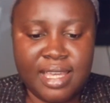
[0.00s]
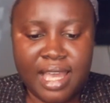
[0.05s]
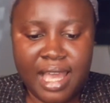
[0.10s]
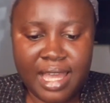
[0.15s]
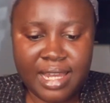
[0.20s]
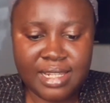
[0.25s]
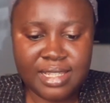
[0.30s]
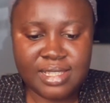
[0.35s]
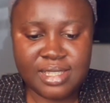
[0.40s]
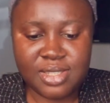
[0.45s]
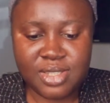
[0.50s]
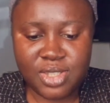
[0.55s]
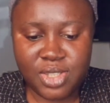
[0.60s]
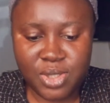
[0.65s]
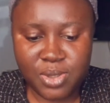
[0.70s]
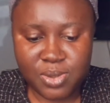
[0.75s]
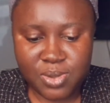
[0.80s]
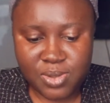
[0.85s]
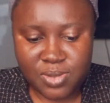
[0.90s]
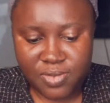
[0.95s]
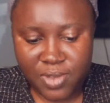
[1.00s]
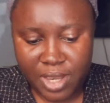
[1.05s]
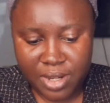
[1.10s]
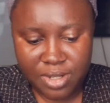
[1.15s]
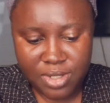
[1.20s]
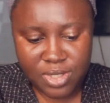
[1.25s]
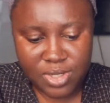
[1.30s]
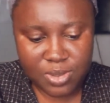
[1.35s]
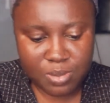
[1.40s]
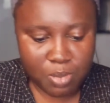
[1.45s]
and it's cute.
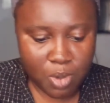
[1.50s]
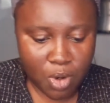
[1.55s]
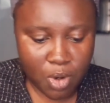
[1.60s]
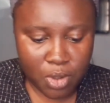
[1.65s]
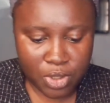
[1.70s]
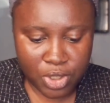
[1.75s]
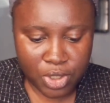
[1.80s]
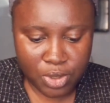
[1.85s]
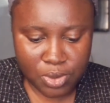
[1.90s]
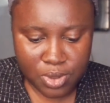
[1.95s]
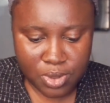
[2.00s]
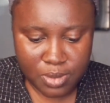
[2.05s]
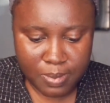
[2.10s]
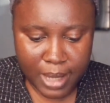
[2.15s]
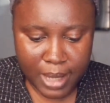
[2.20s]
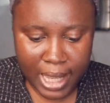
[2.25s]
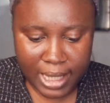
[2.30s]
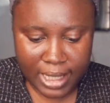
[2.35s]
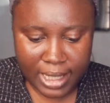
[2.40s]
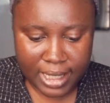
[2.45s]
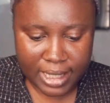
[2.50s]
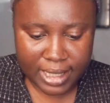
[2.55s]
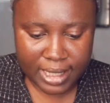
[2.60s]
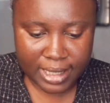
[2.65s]
Very small cute bag.